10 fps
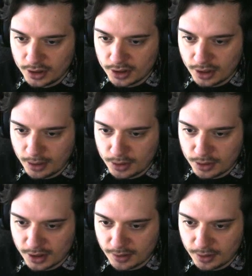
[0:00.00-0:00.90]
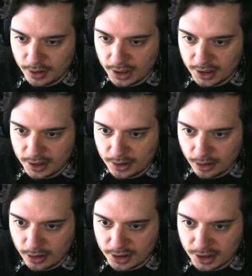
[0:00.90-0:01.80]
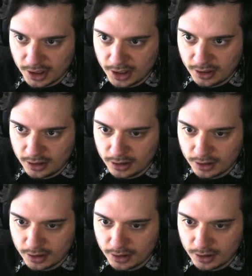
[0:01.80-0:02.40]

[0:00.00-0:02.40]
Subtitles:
now we just have to add these colors again.